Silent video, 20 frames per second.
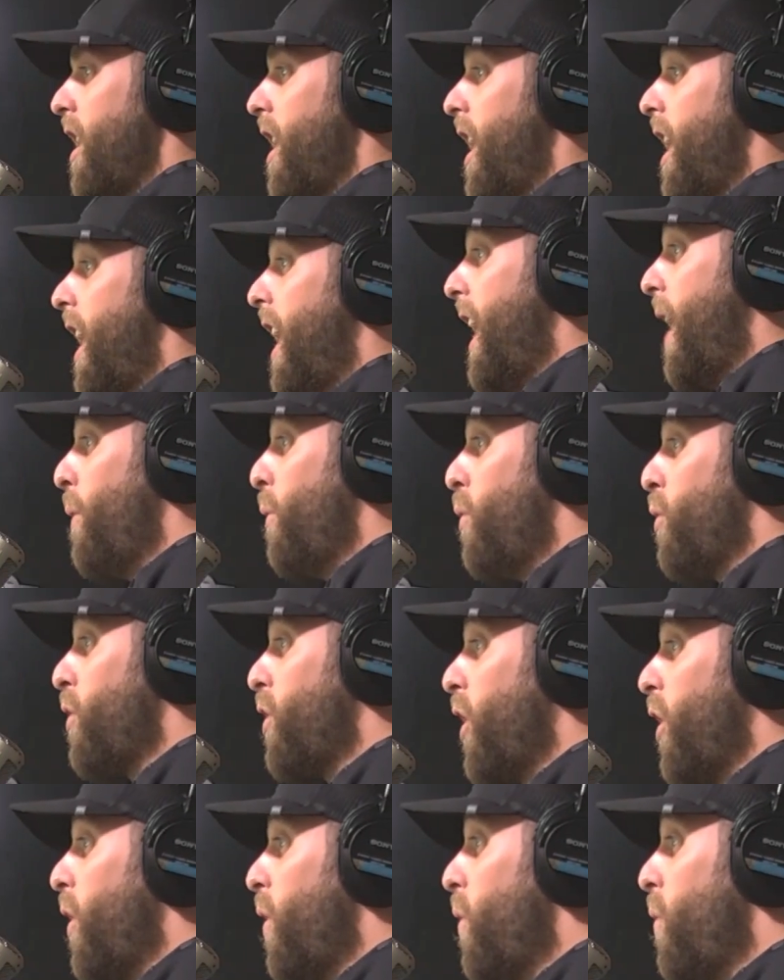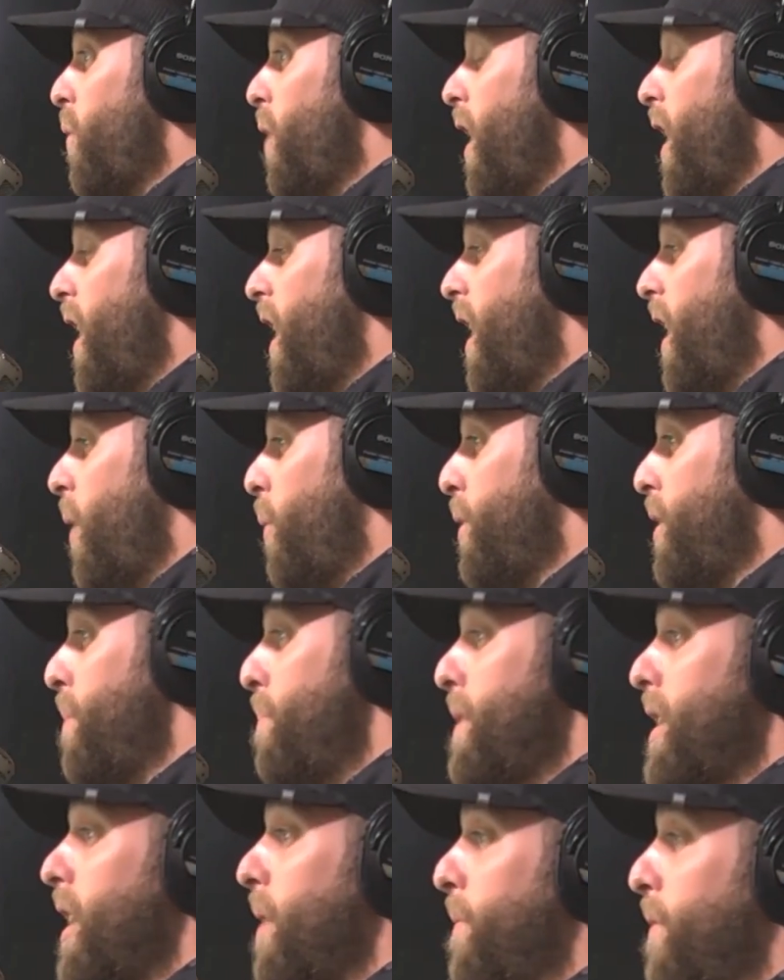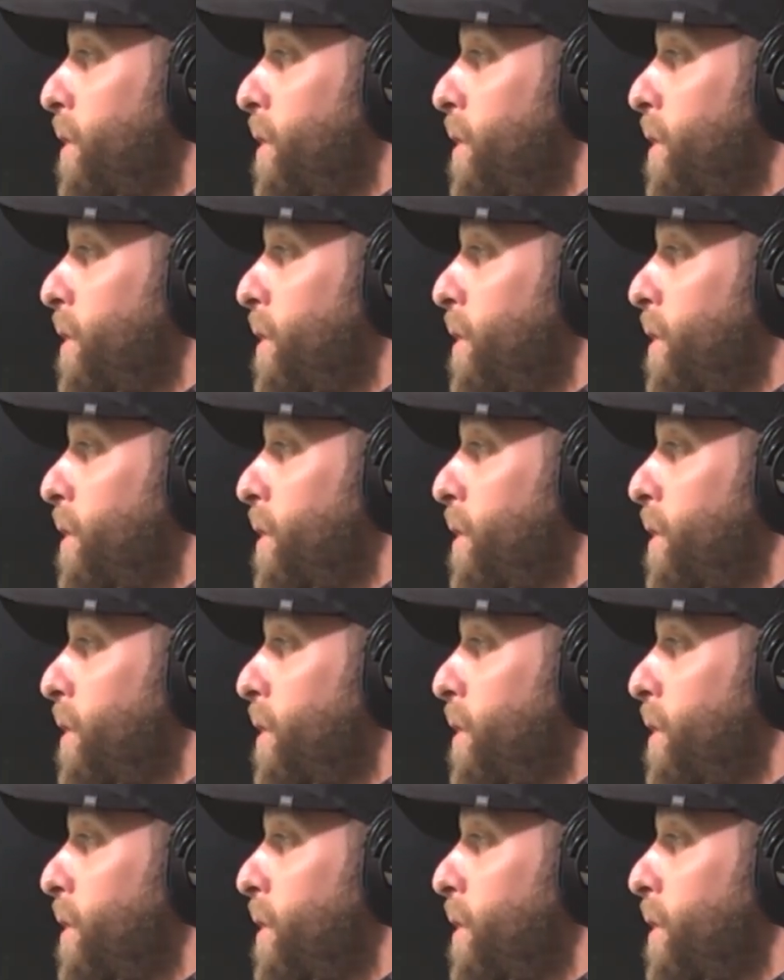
I will go uh, with the meetup